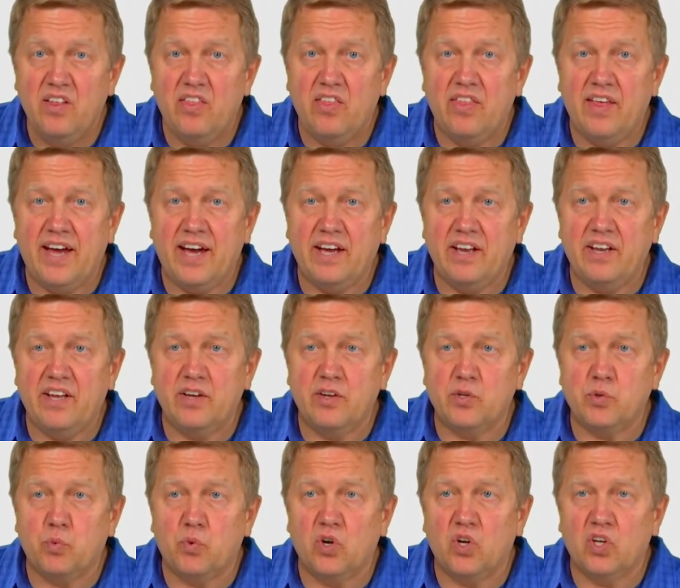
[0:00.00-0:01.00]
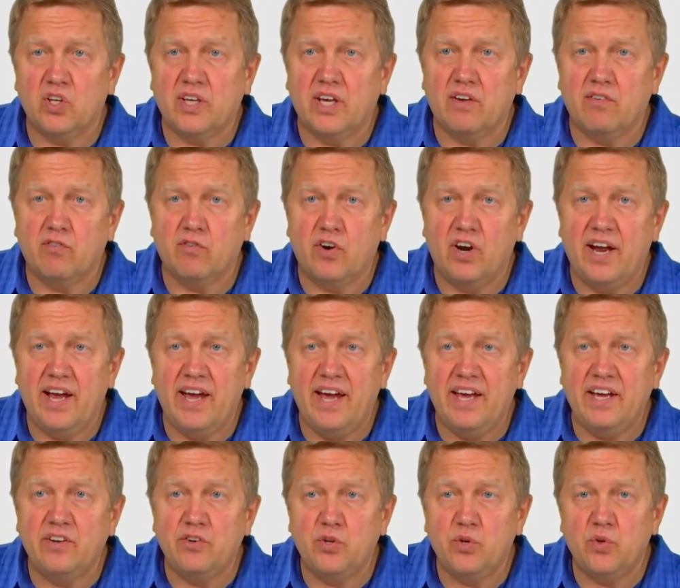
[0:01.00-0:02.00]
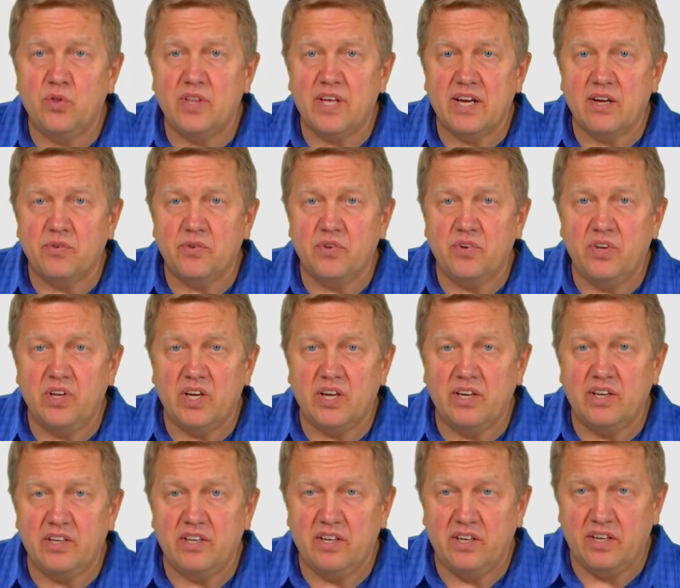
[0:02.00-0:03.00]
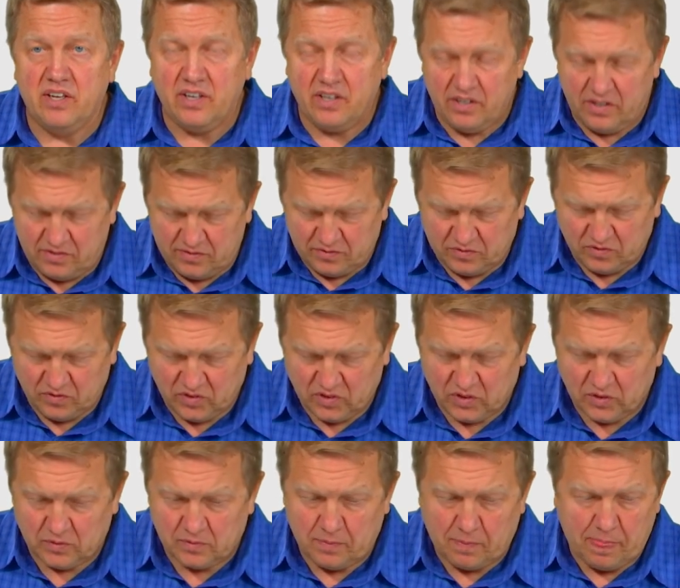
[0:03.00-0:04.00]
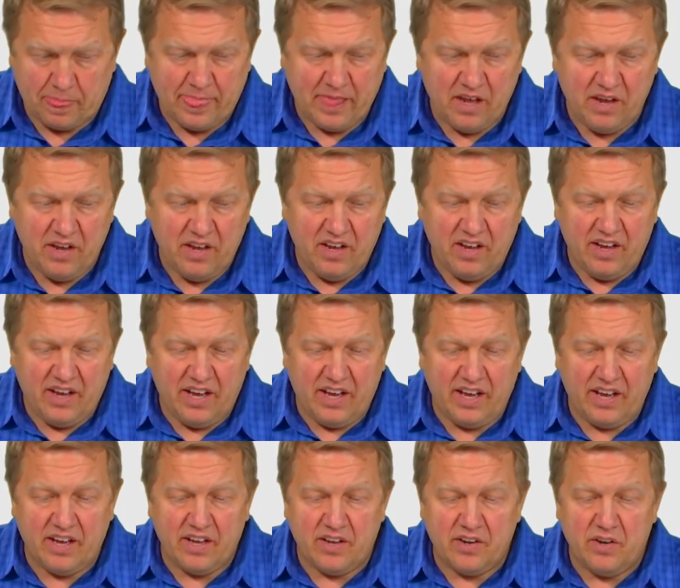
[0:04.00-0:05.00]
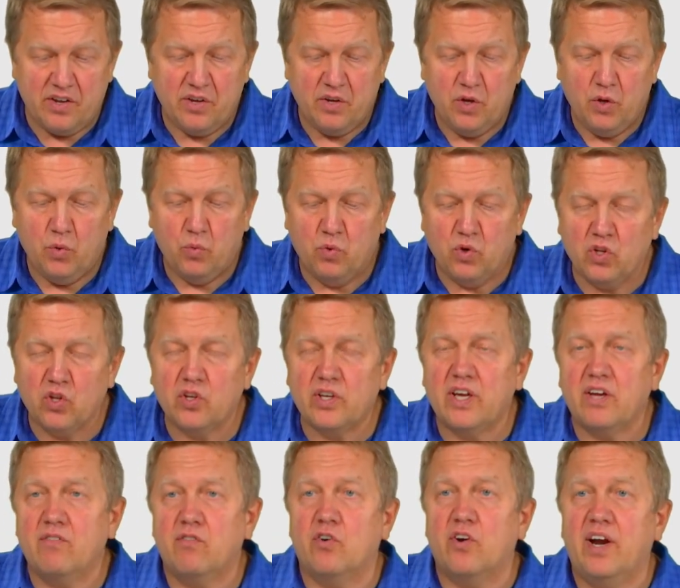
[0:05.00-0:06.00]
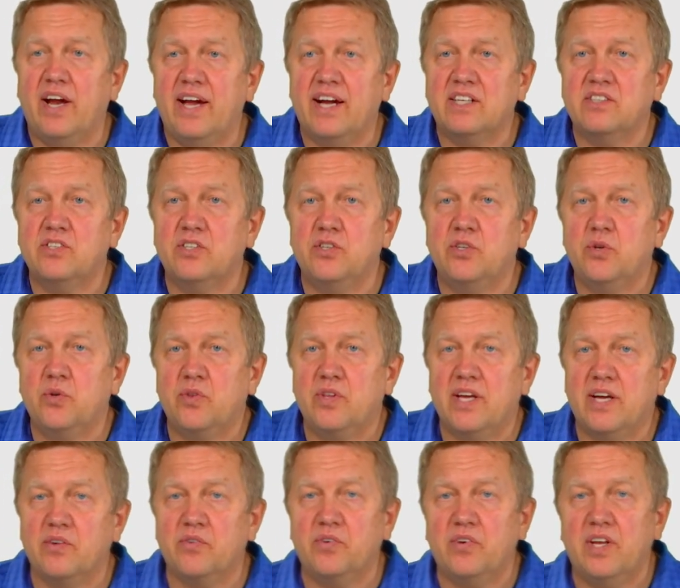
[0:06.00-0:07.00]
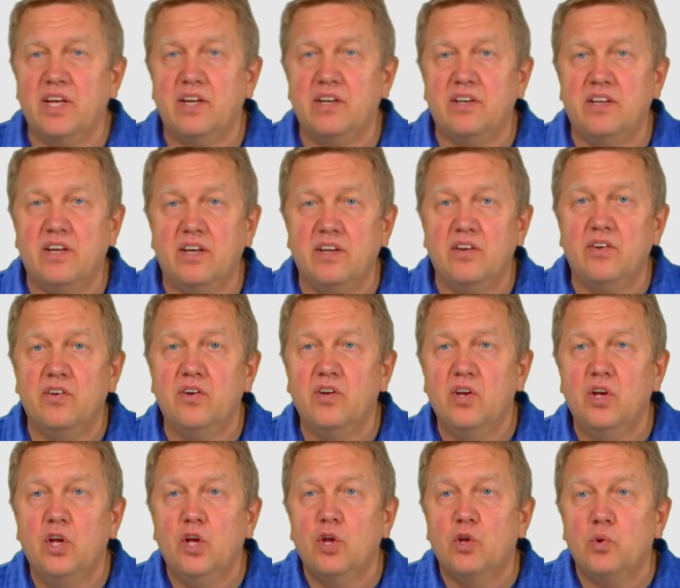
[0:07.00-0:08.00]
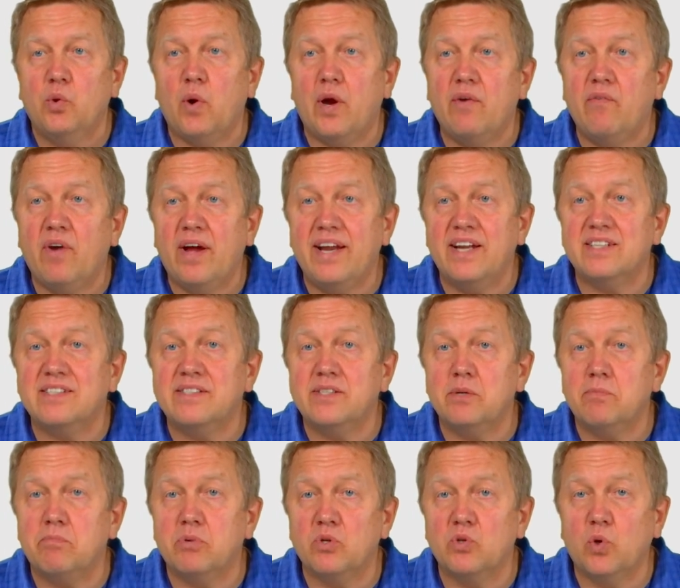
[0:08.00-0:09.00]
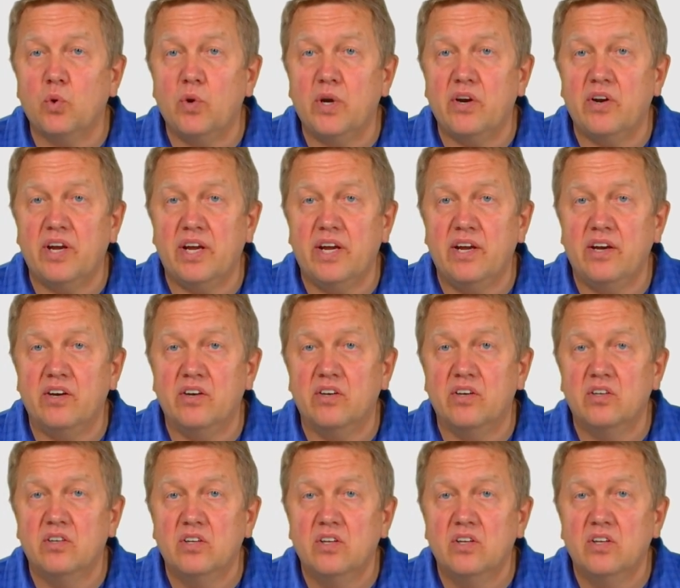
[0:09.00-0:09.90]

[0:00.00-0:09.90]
That is, we're looking for A in 2019, and we're looking for X in 2018. So I write a simple query here.